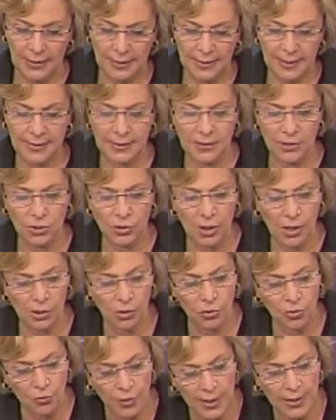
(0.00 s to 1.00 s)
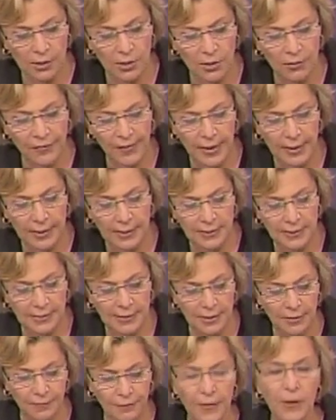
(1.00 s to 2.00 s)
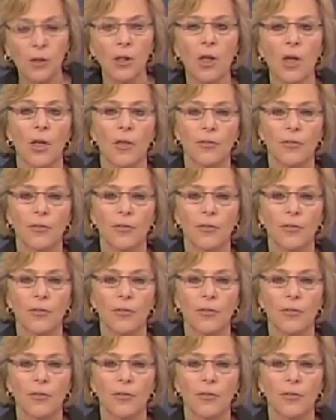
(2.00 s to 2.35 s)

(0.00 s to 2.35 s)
This is a critical vacancy to fill.